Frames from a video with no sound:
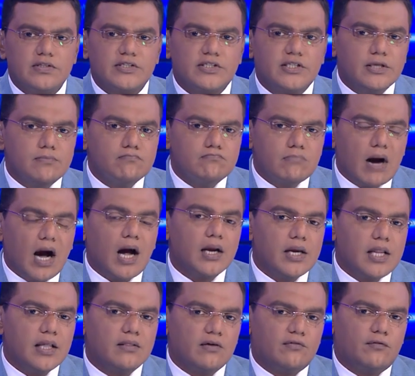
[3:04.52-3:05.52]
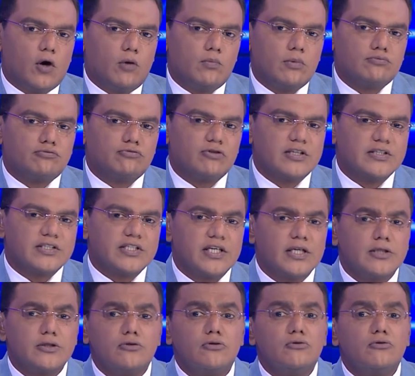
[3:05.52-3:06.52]
was demanding the former
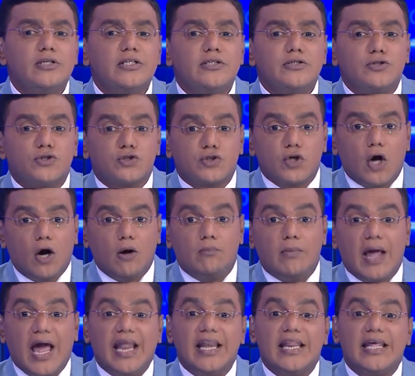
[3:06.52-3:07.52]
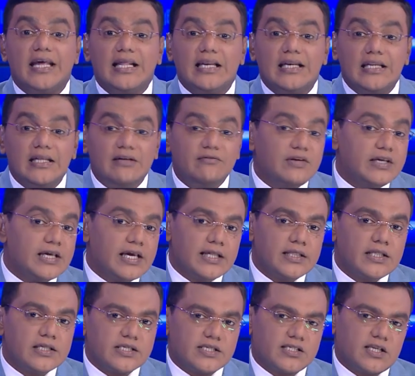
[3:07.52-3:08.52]
president to do his job and
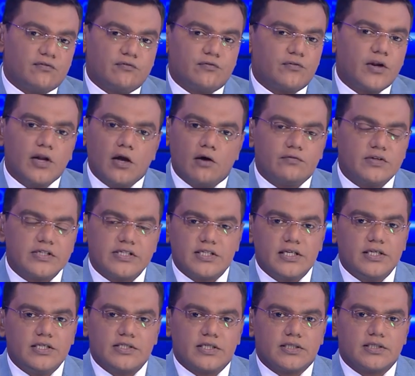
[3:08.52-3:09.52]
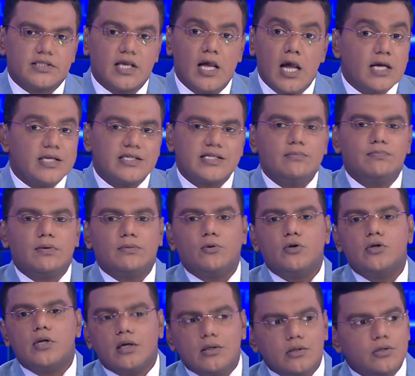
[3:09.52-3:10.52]
alleviate the suffering of his citizens. Simply
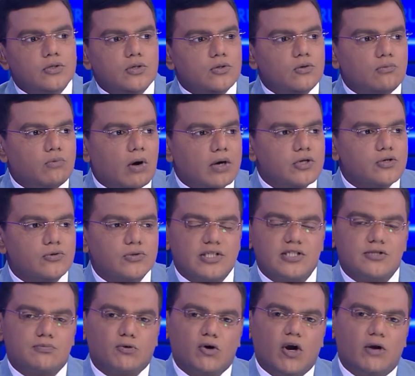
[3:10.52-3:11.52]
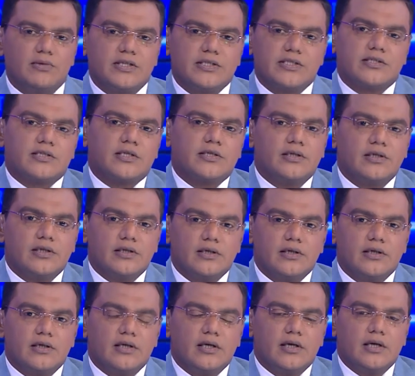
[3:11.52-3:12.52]
put, do what you just promised.
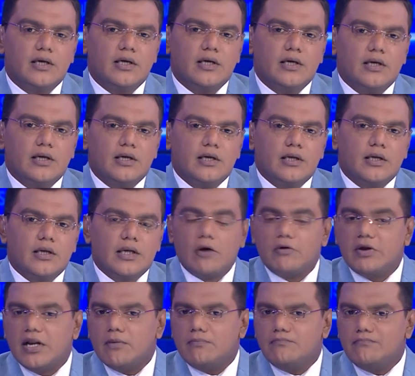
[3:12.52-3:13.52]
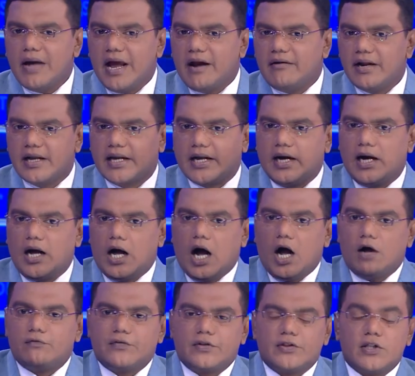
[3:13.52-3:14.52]
Now in America,
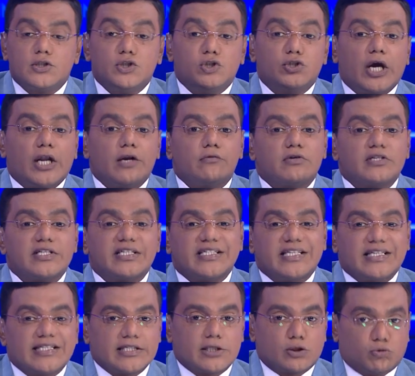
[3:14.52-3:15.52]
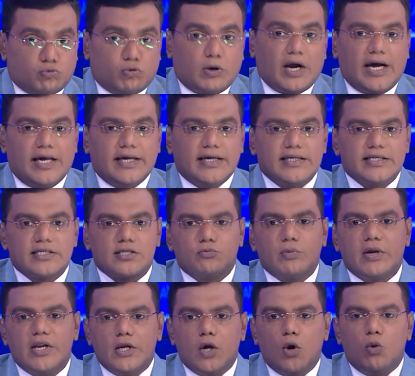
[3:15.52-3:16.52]
after the January 6th riots,
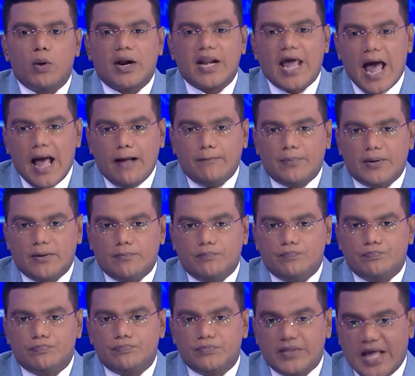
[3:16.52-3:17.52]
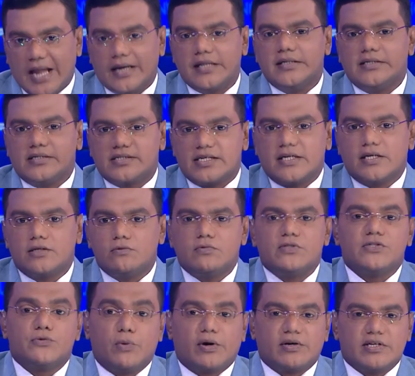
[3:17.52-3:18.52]
we know what happened. That incident
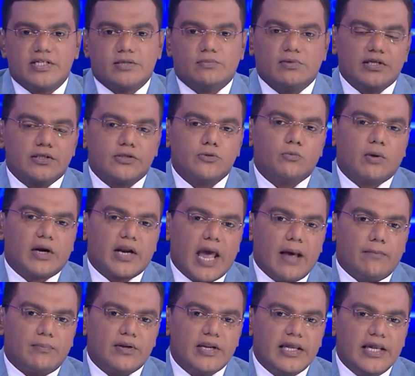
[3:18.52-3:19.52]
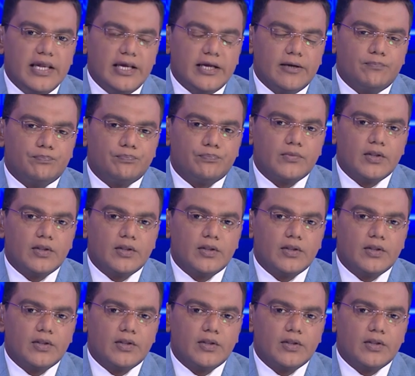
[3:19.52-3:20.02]
was very similar to what happened here.